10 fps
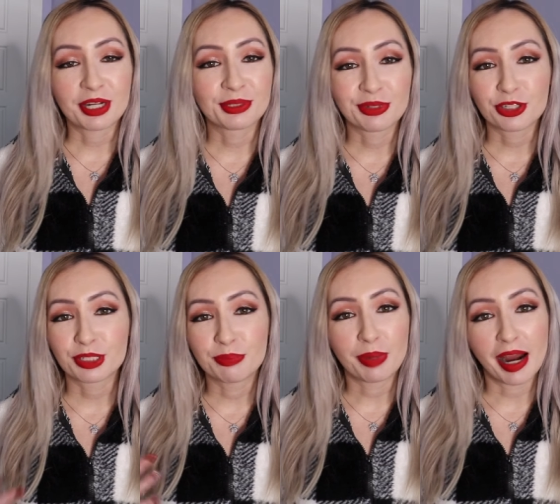might as well
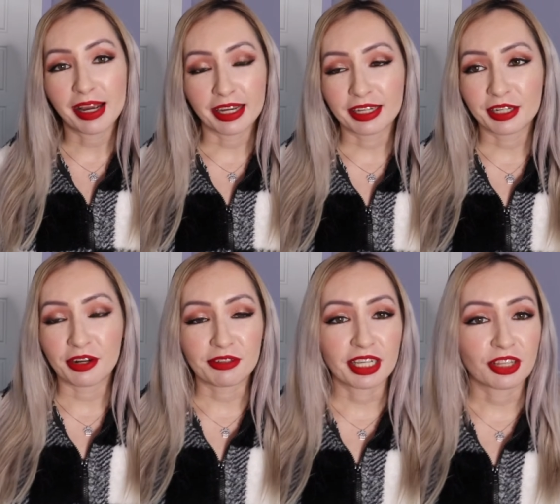just buy it, you
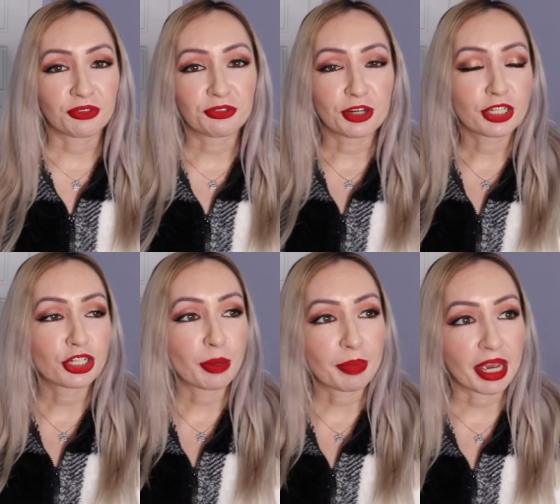know, to get the free
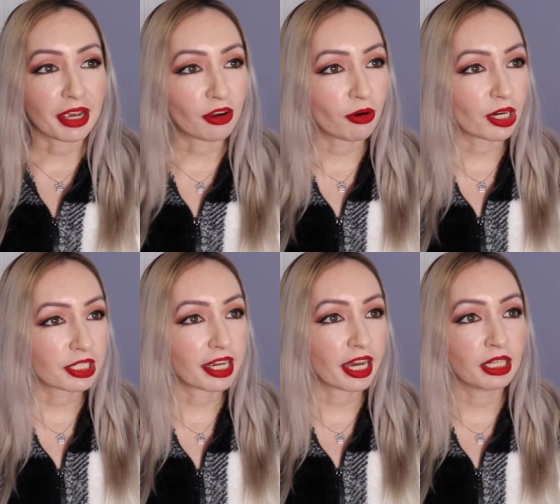shipping or
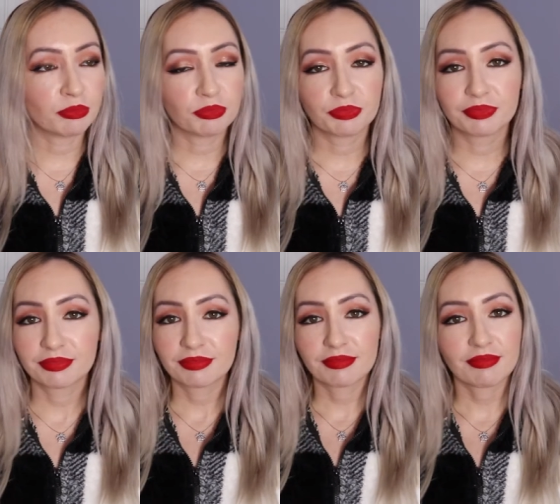to get
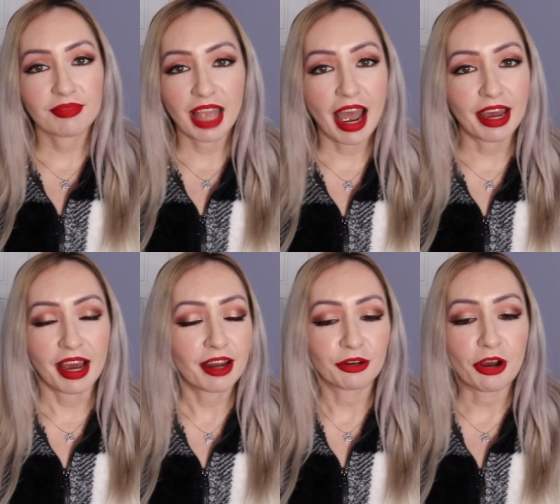
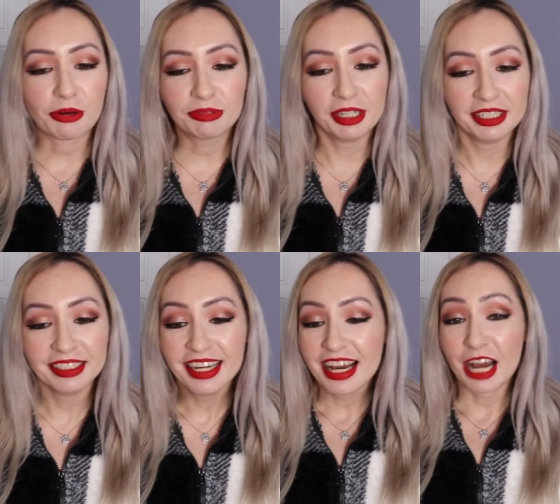I, I don't know.
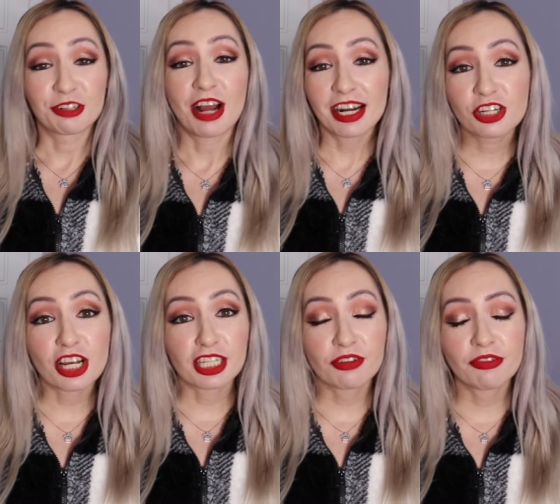I'm trying to
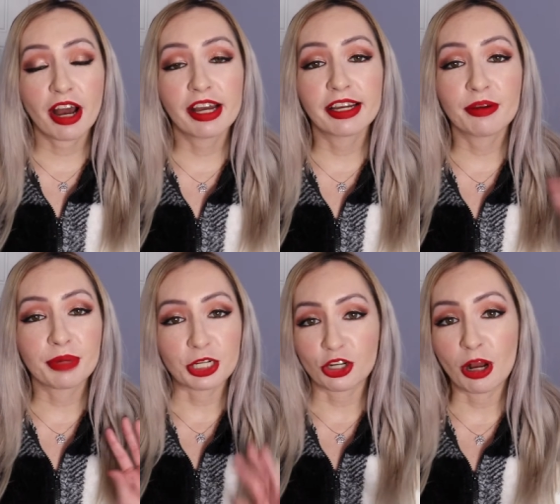justify
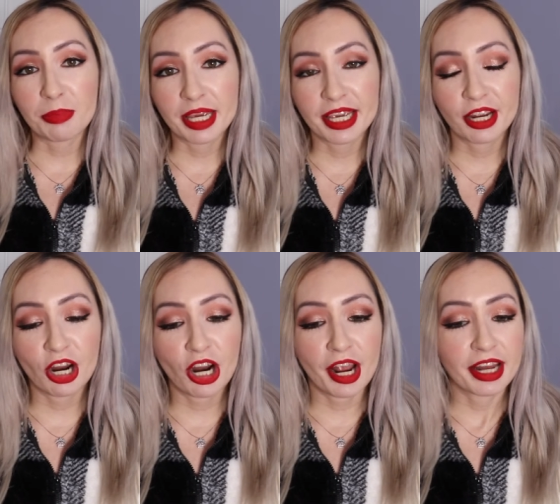my shopping
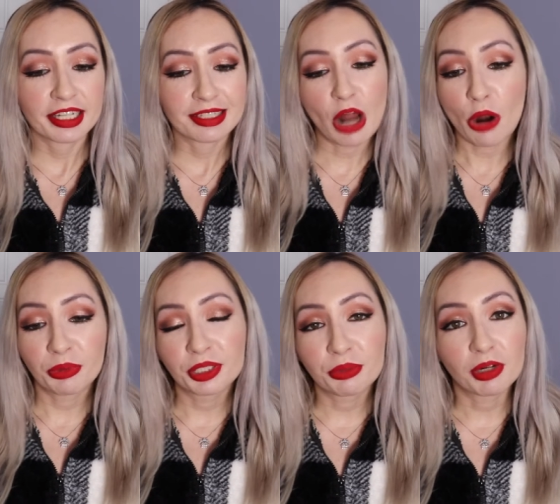here and it's not
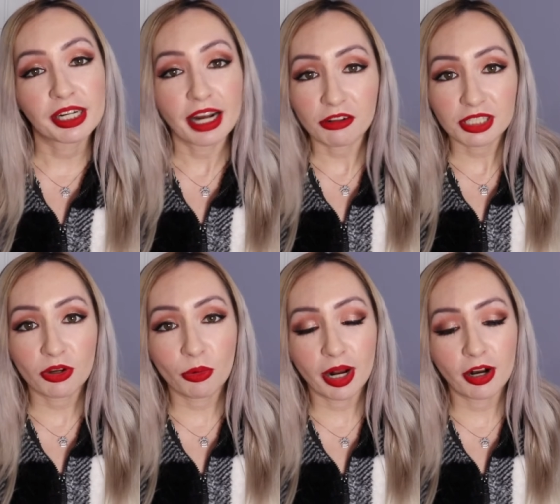really working out
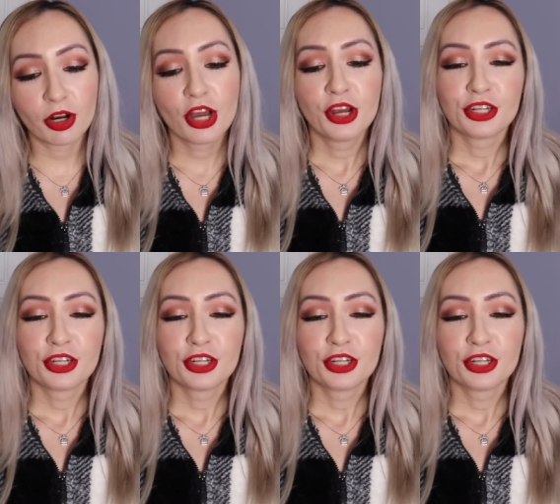so well.